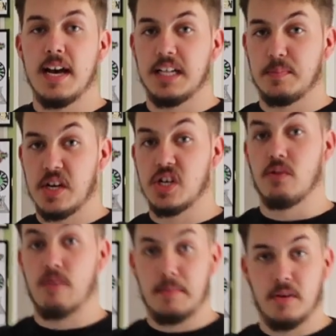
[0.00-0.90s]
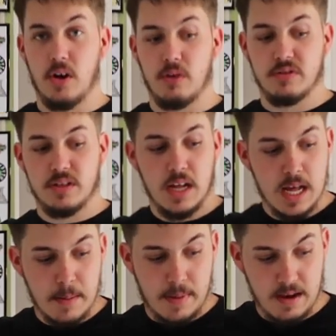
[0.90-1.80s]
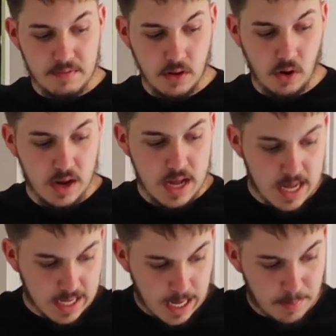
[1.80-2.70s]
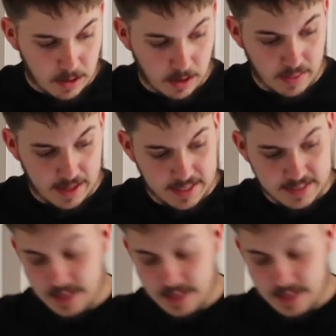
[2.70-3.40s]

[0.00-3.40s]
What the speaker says: especially reptiles. But if not, keep it like this.